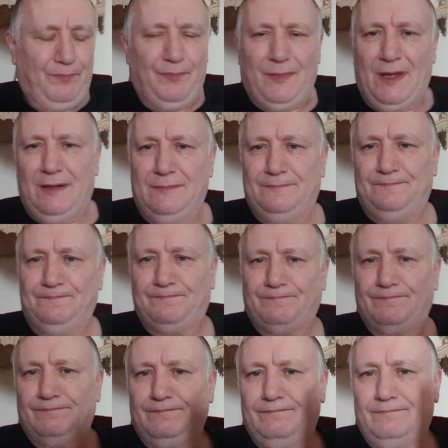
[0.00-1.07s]

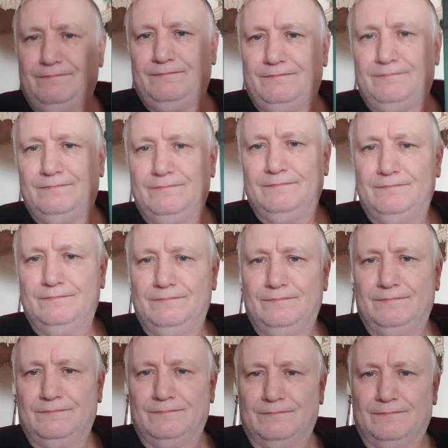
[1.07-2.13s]

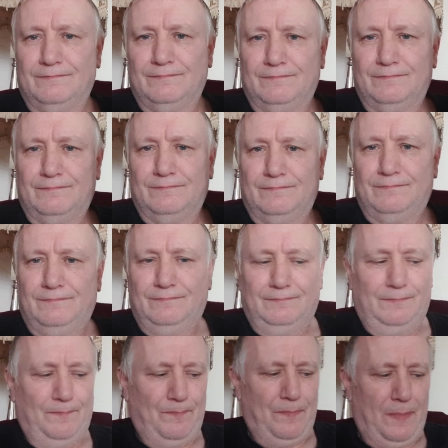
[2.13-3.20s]

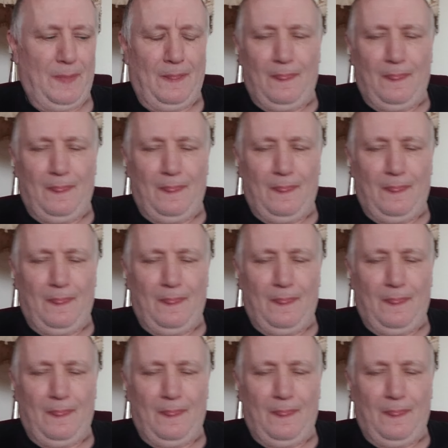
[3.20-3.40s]
Nothing is said.